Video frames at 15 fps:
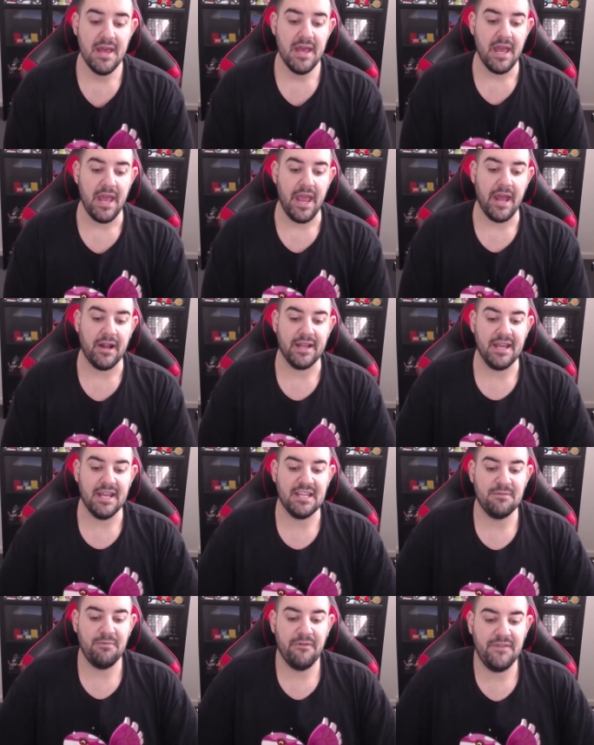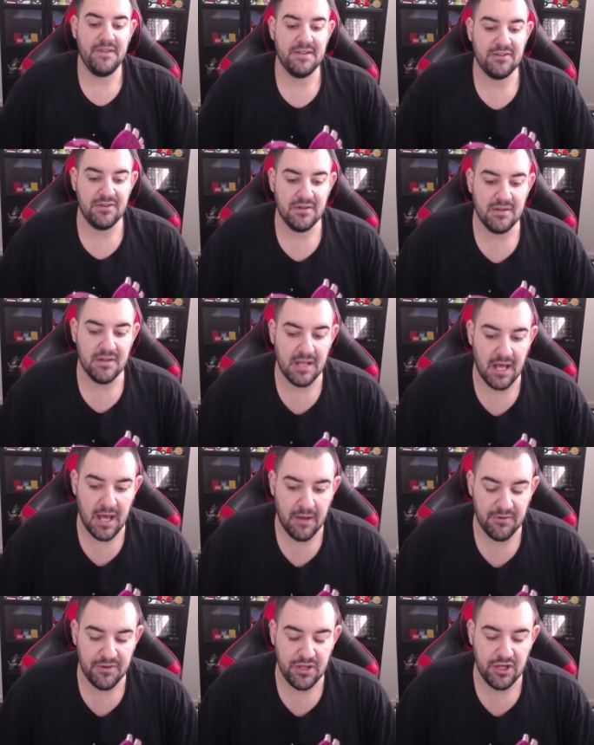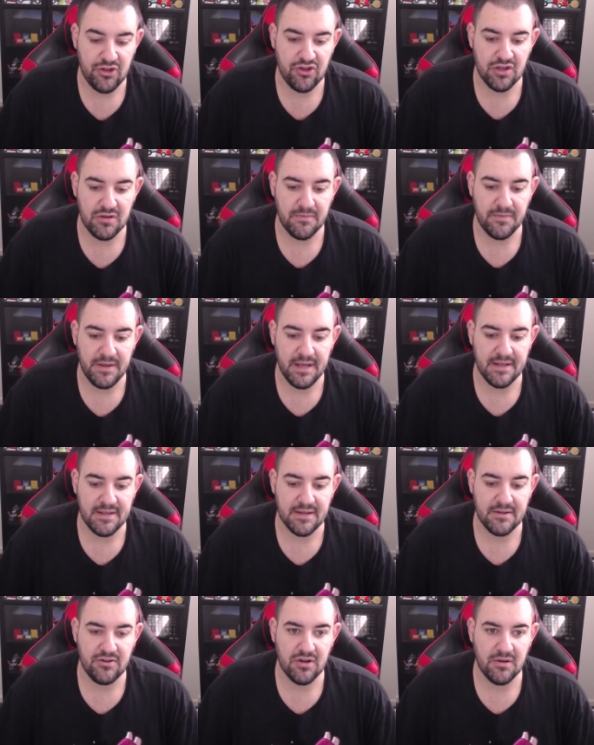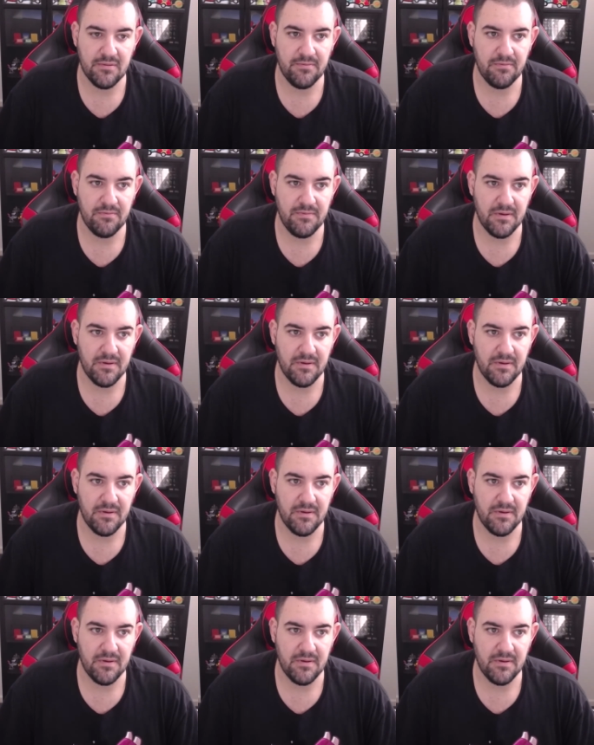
And I guess with this, uh, with YouTube, it's a job.